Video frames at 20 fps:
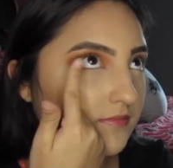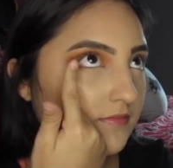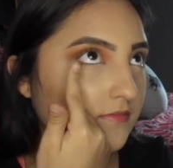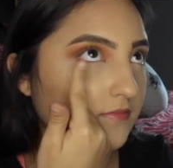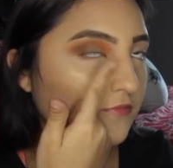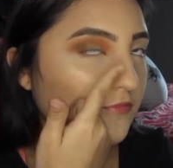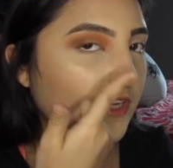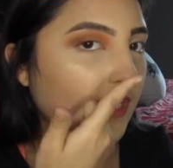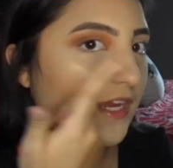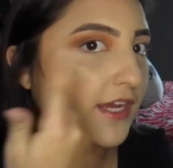
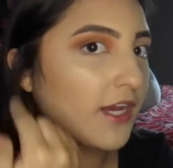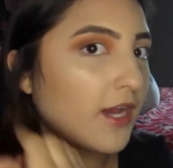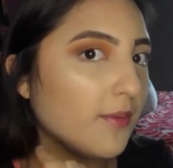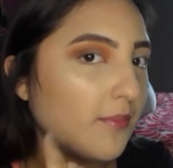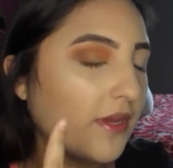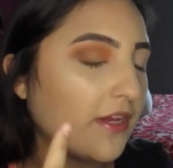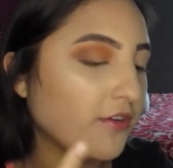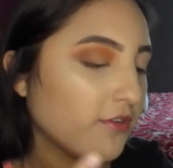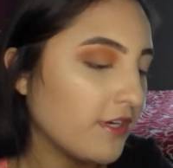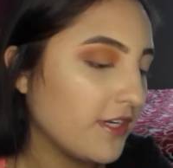when I cut
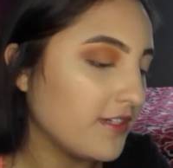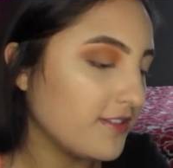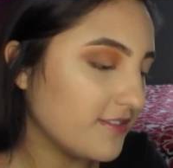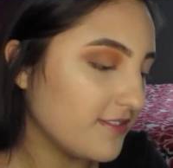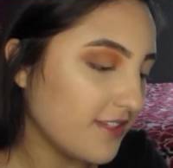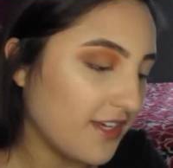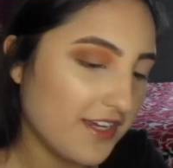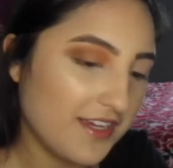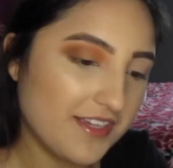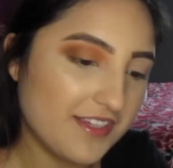my crease.
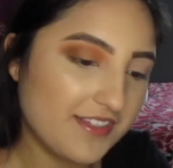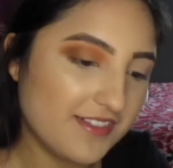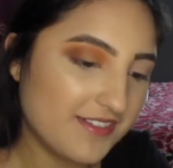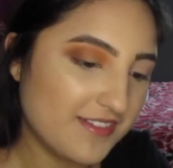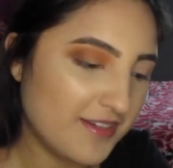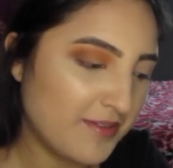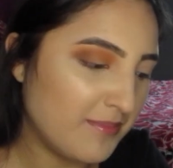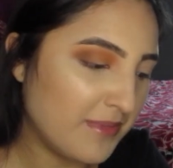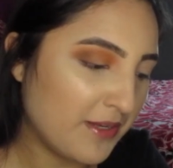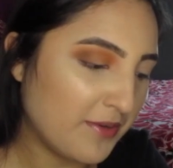
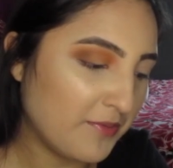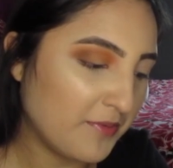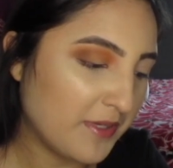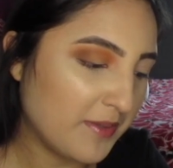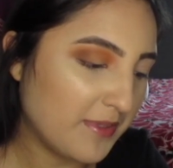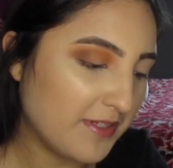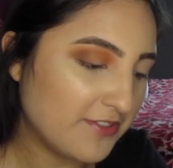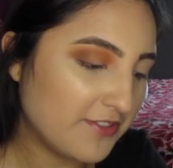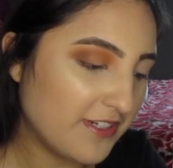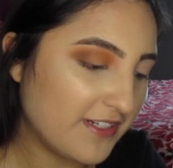I'm like, what am
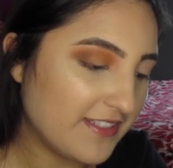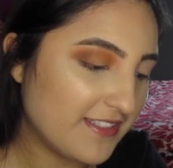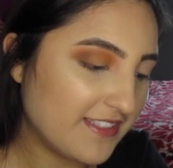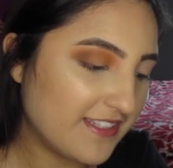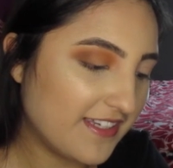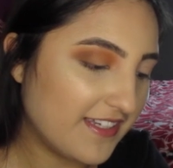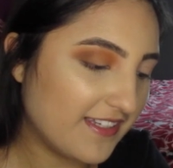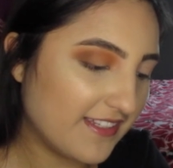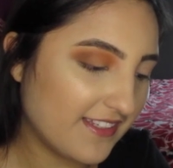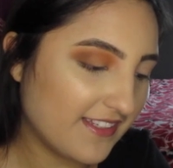I trying to
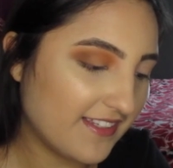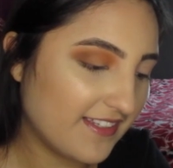say?